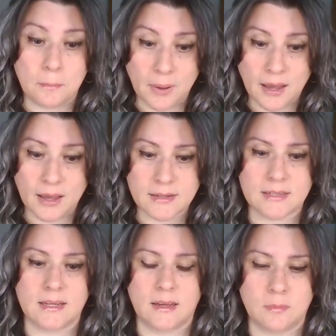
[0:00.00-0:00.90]

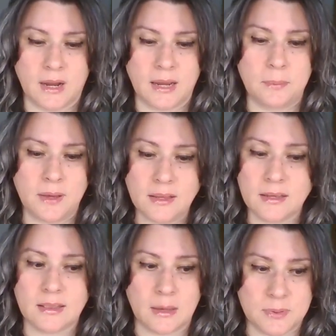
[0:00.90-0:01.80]
but in my
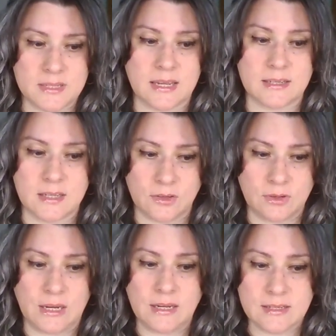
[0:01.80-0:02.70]
opinion, they possess a
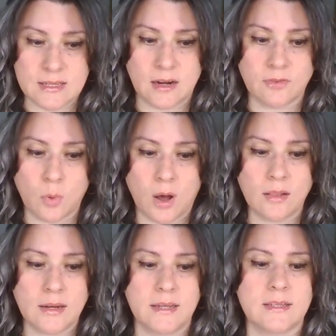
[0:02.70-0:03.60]
unique set of
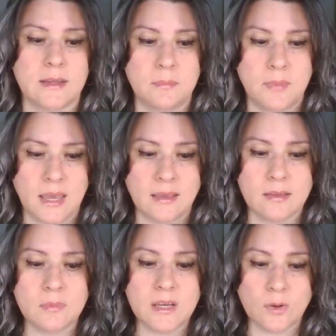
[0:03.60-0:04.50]
qualities that make
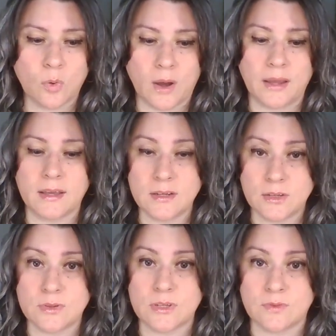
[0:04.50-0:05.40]
them quite
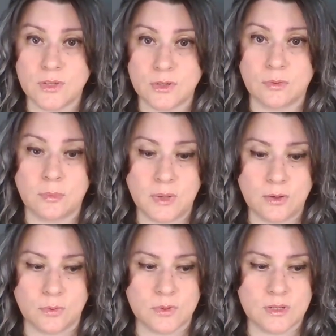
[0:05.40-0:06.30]
conducive to
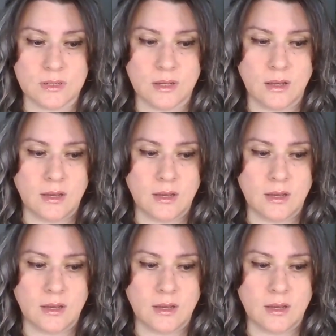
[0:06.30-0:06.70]
abuse.